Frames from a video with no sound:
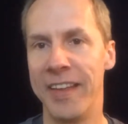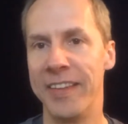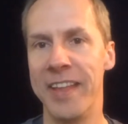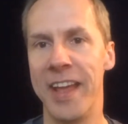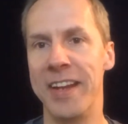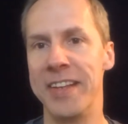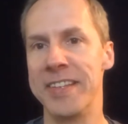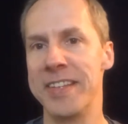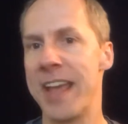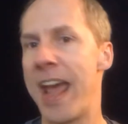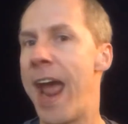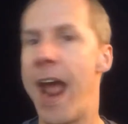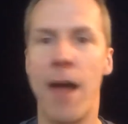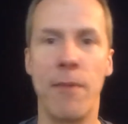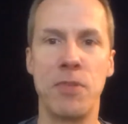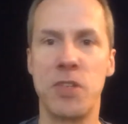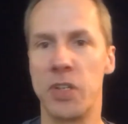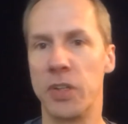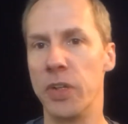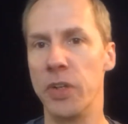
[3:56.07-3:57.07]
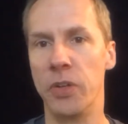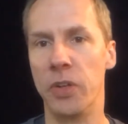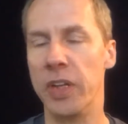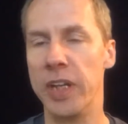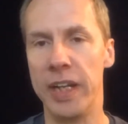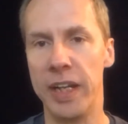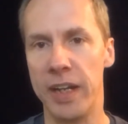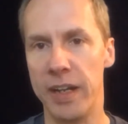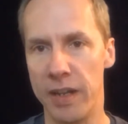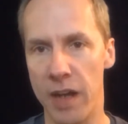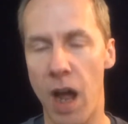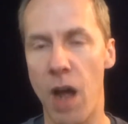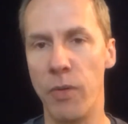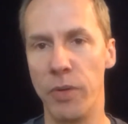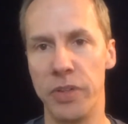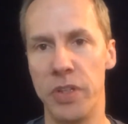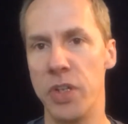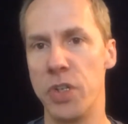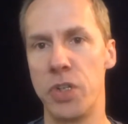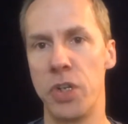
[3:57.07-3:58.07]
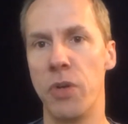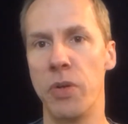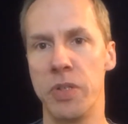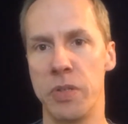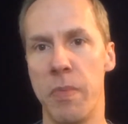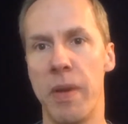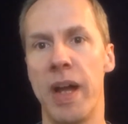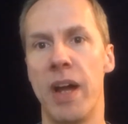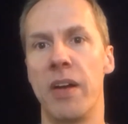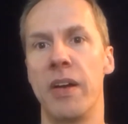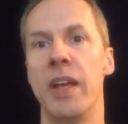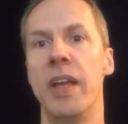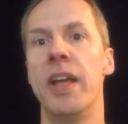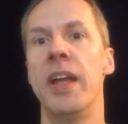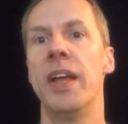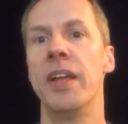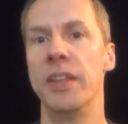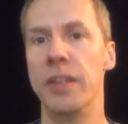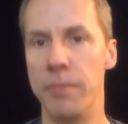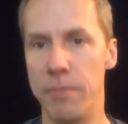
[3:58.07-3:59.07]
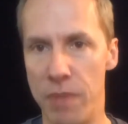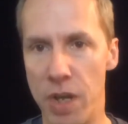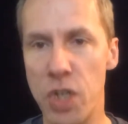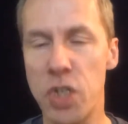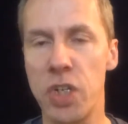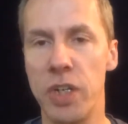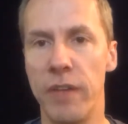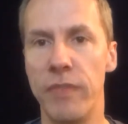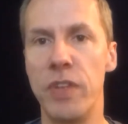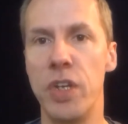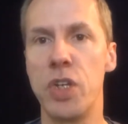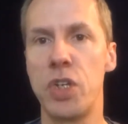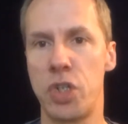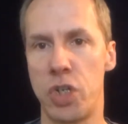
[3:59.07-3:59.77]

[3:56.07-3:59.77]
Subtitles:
That is absolutely not what this show is about. The mission of this